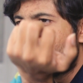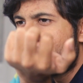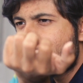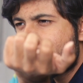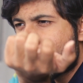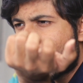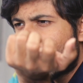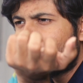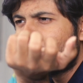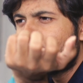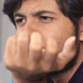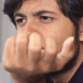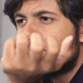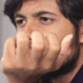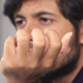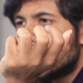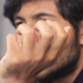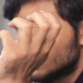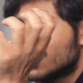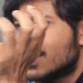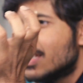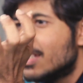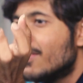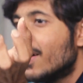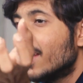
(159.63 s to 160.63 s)
we are trying to
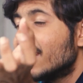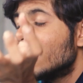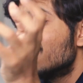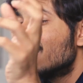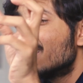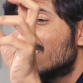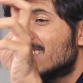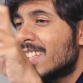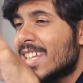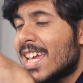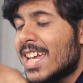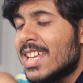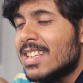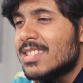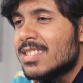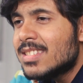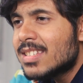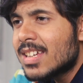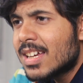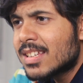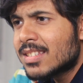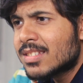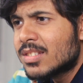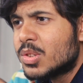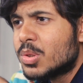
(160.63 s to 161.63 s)
perceive, and it
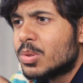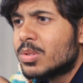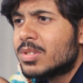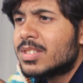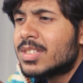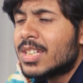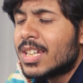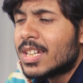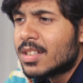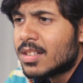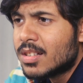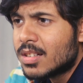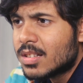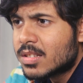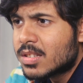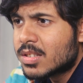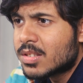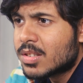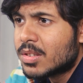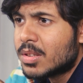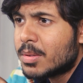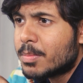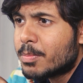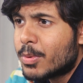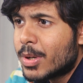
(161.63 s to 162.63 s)
sends us those signals
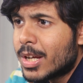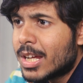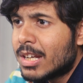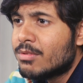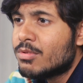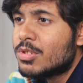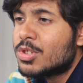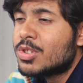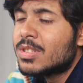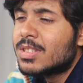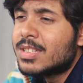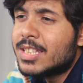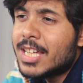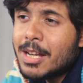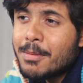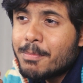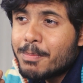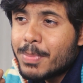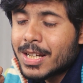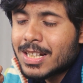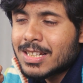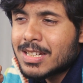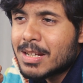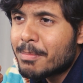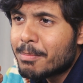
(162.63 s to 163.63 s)
to the brain, which is
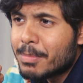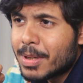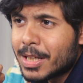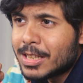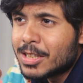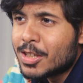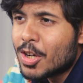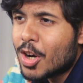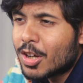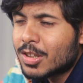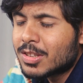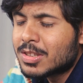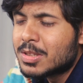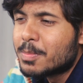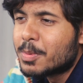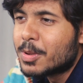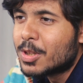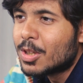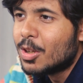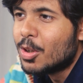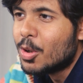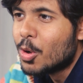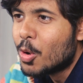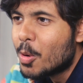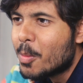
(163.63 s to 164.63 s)
then picked up by the
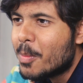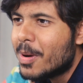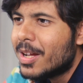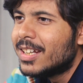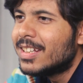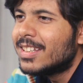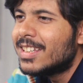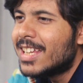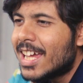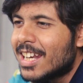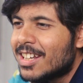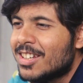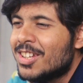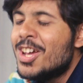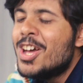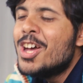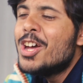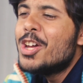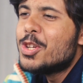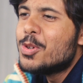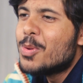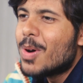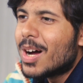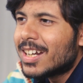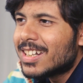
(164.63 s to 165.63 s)
occipital lobe, and then
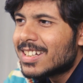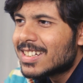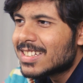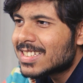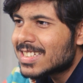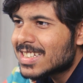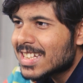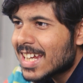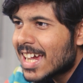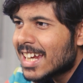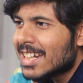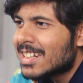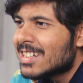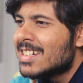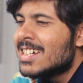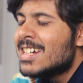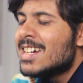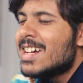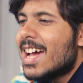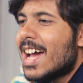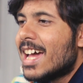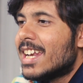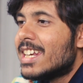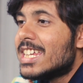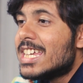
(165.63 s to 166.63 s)
you understand
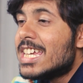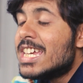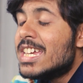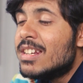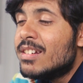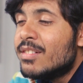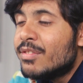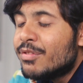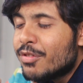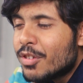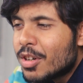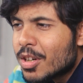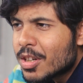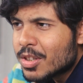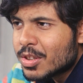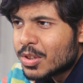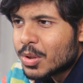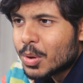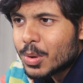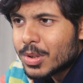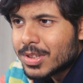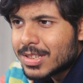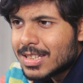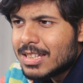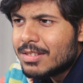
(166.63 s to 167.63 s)
and infer
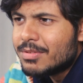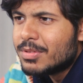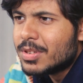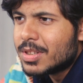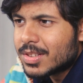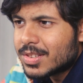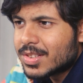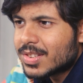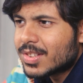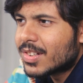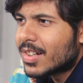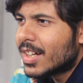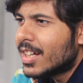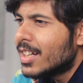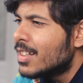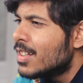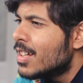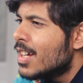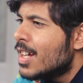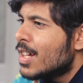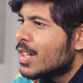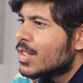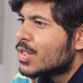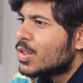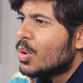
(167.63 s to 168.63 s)
those events,
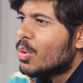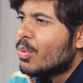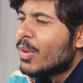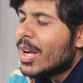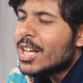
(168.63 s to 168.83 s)
right? So